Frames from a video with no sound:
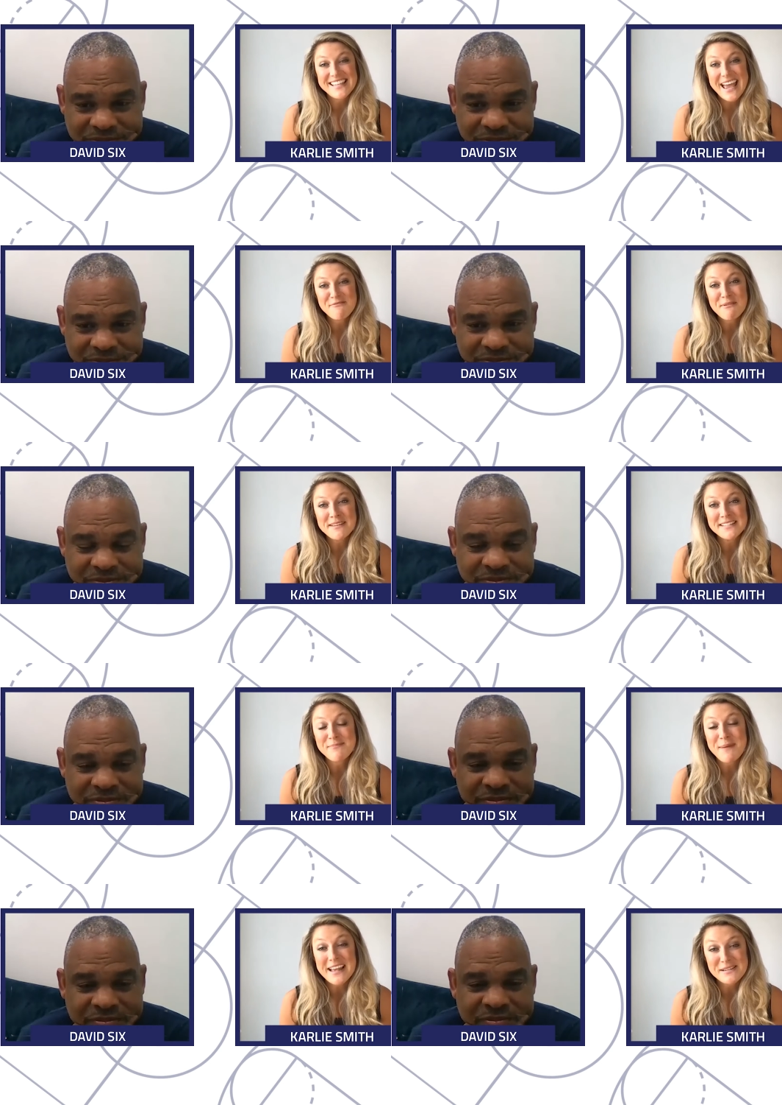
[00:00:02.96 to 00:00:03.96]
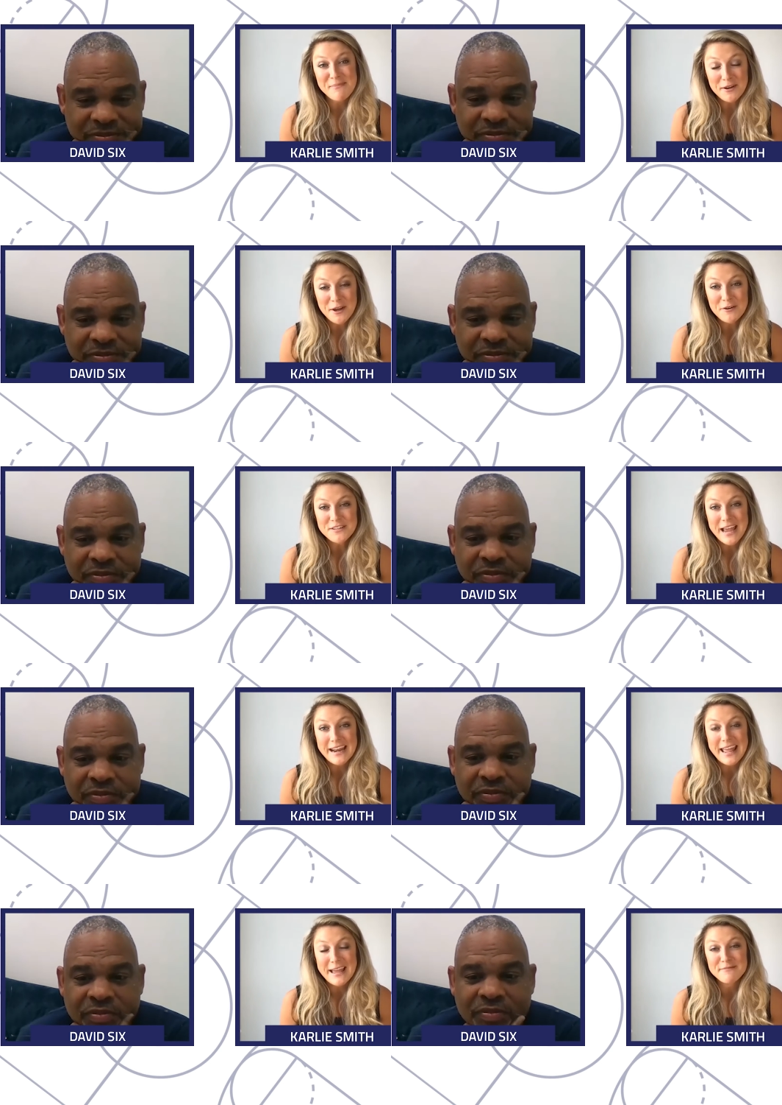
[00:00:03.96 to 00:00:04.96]
Speaker 1: the head women's basketball coach
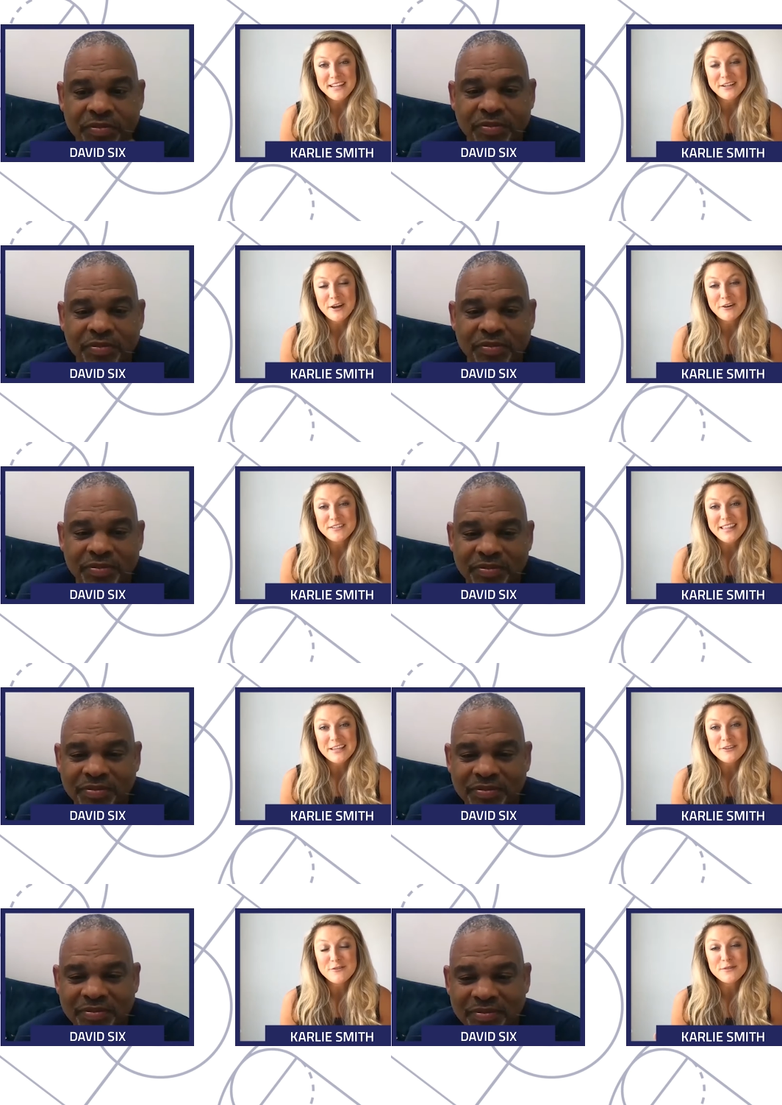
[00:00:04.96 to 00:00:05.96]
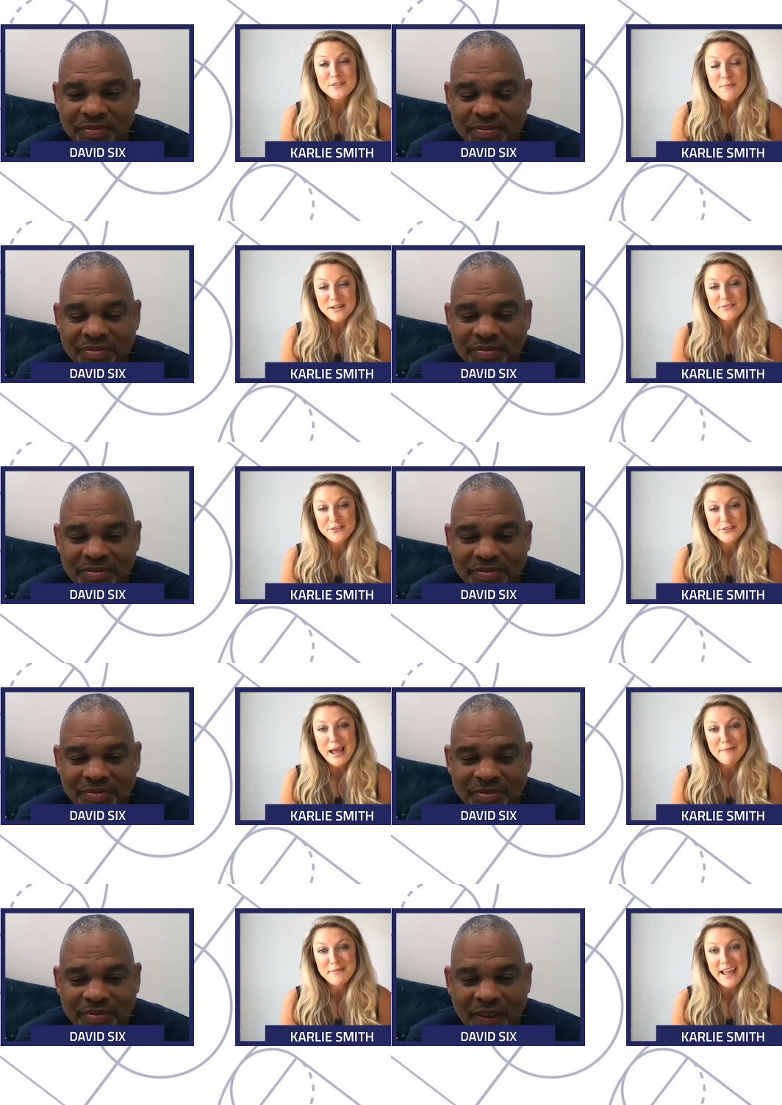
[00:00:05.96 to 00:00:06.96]
at Hampton. Coach, thank you so much for your
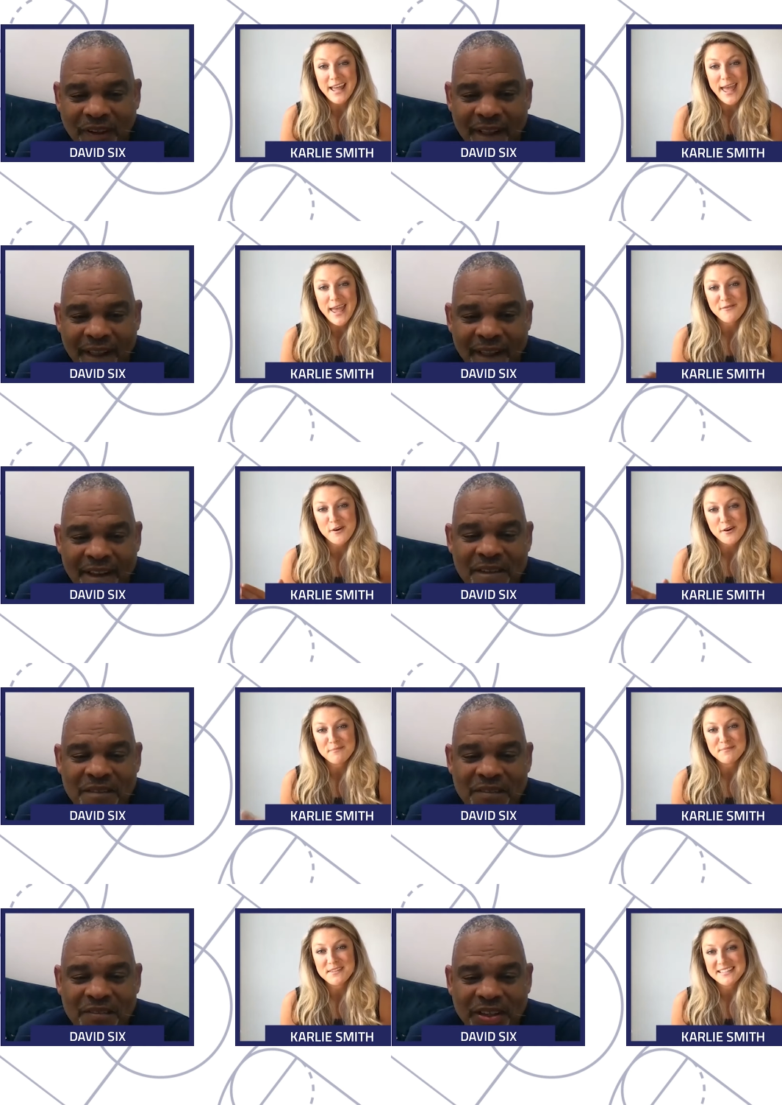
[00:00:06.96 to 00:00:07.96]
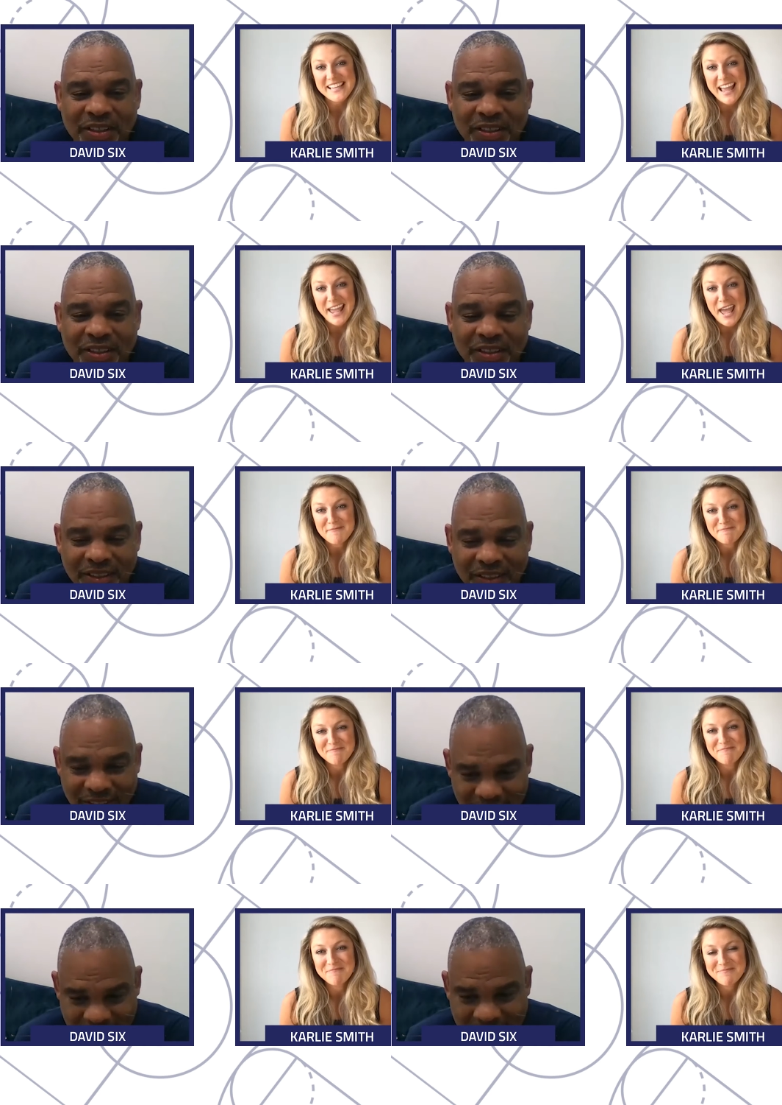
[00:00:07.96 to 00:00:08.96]
time today and welcome to the CAA.
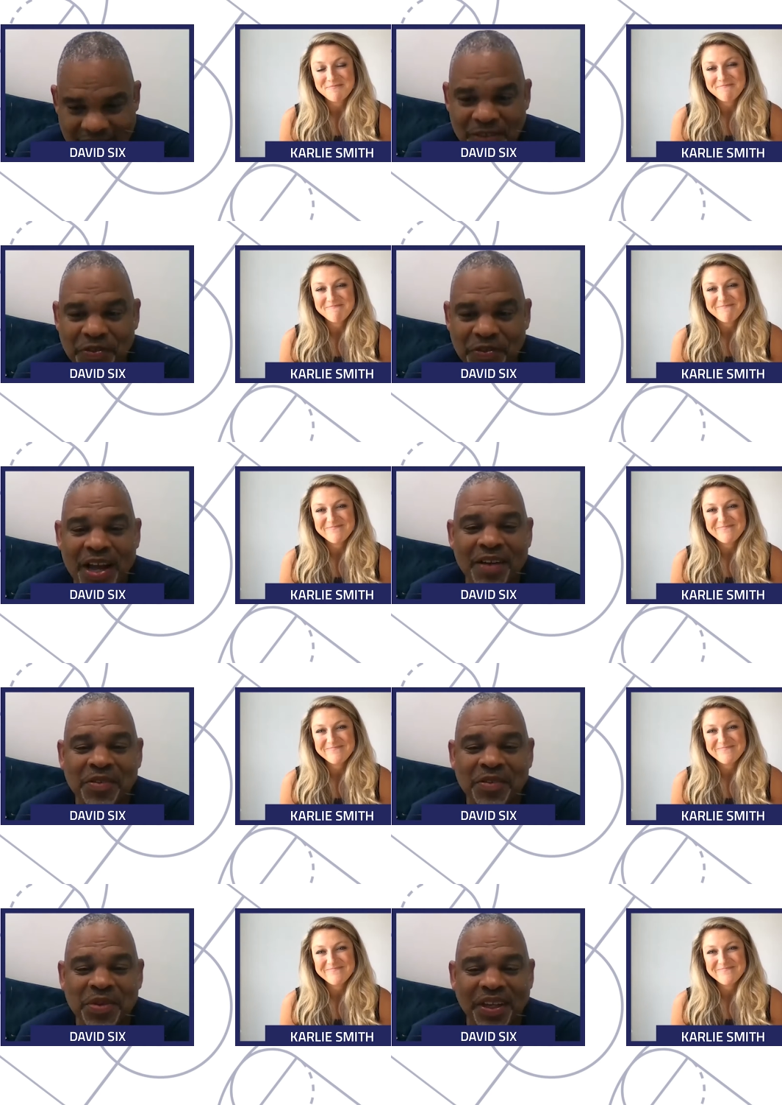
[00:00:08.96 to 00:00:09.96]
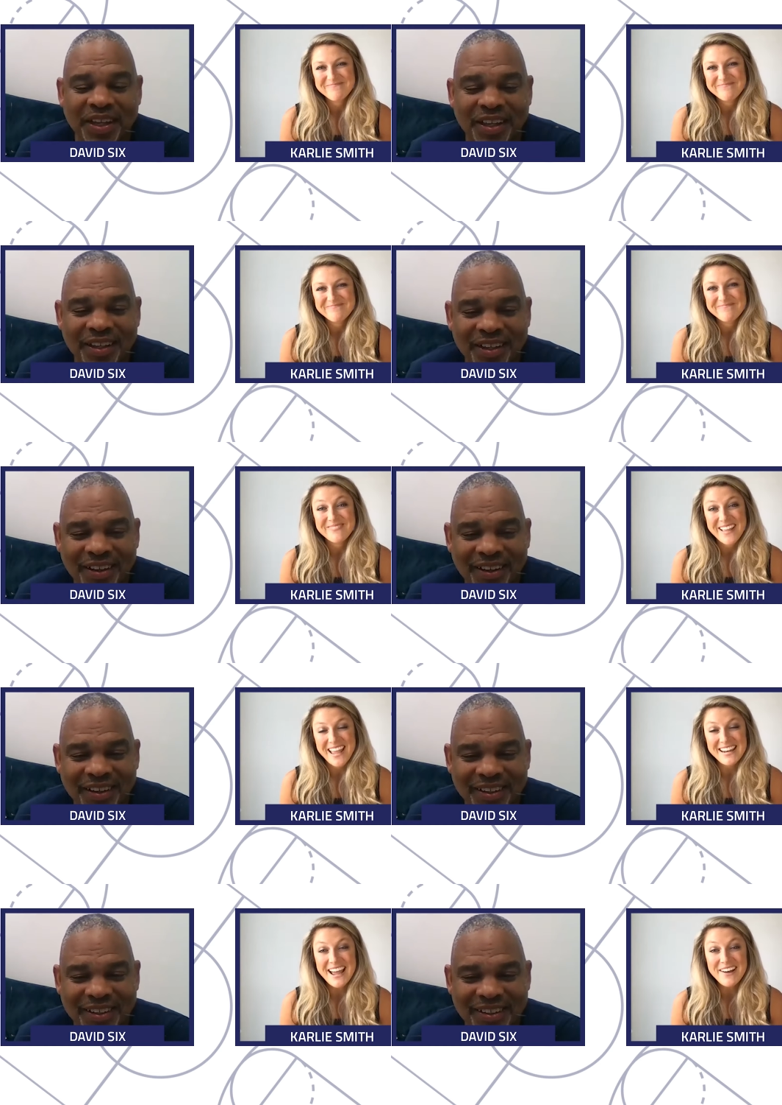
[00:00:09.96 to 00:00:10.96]
Speaker 2: Thank you for having me.
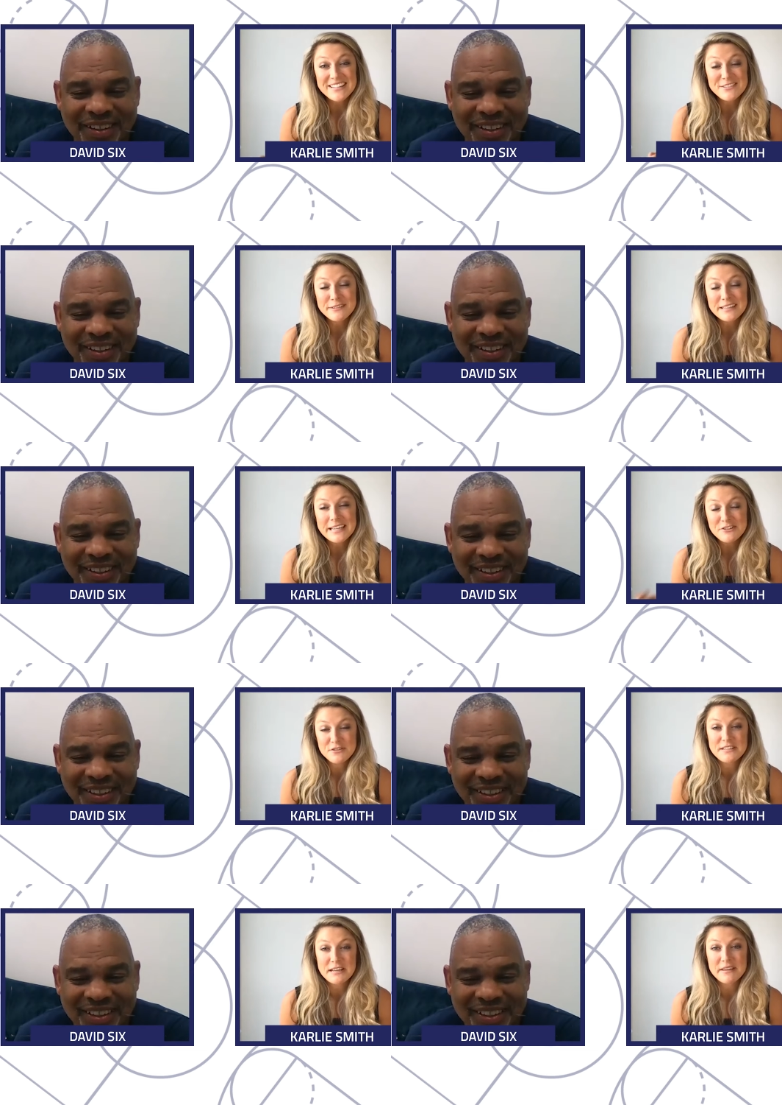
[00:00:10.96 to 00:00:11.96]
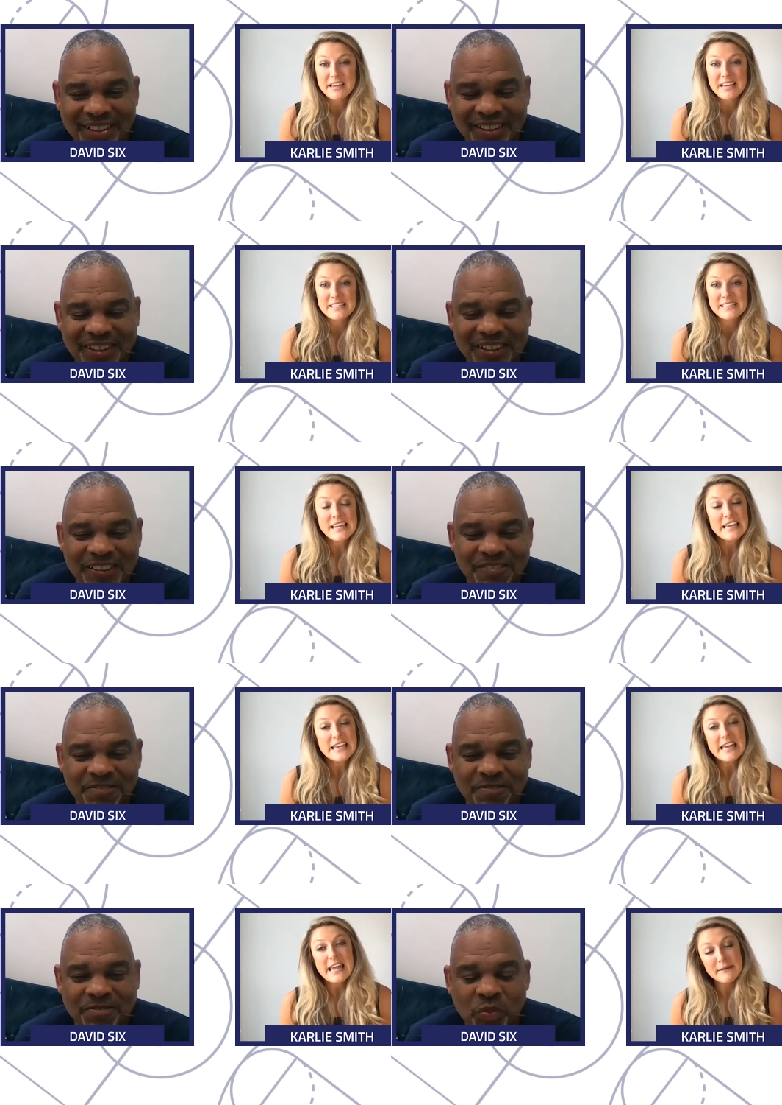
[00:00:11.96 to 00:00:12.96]
Speaker 1: And now it's really interesting because
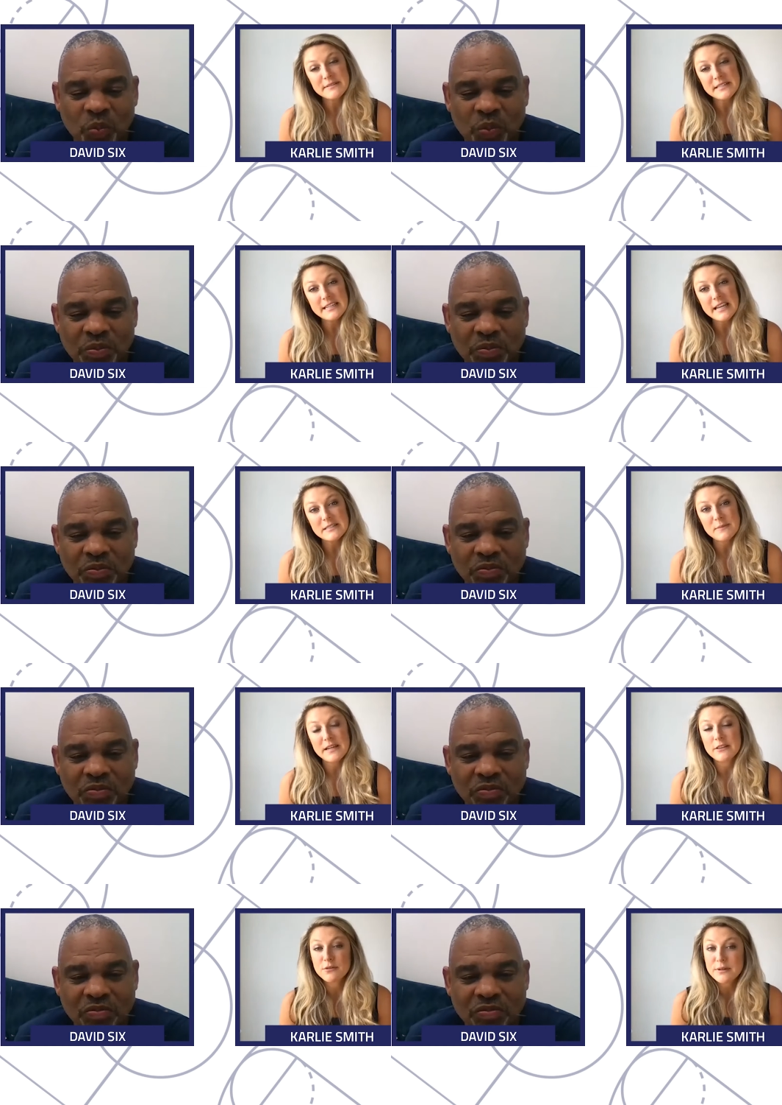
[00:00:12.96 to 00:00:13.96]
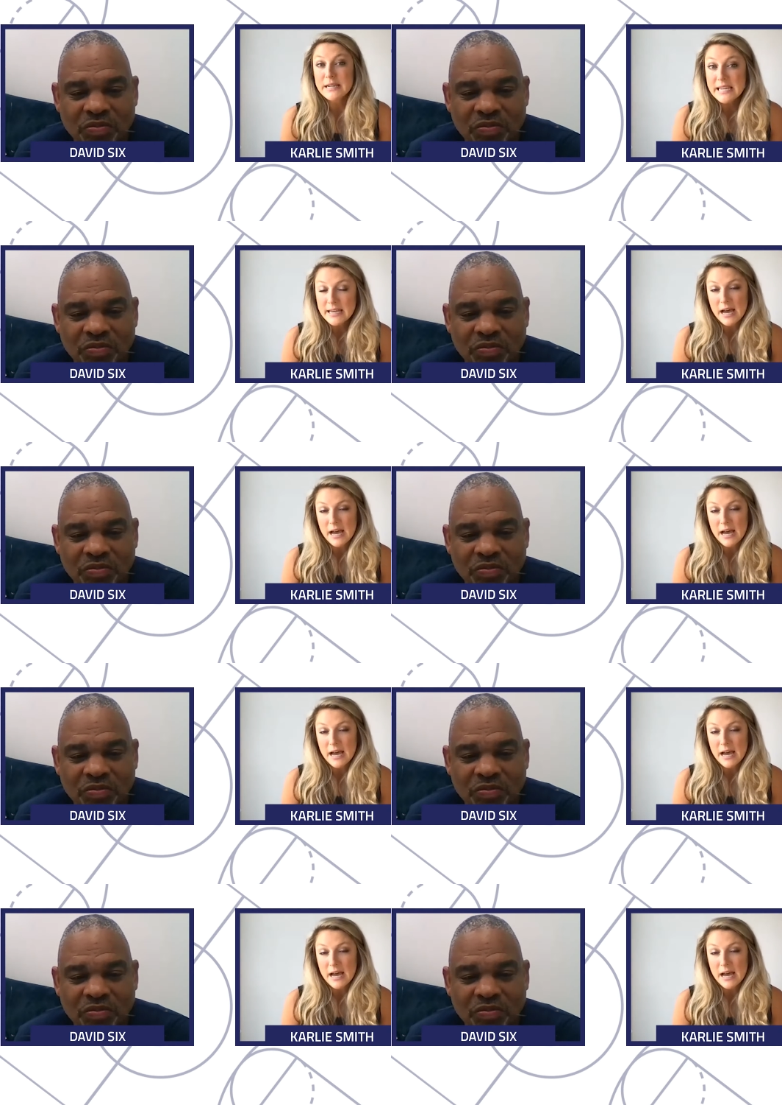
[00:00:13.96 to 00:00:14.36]
Hampton has been in three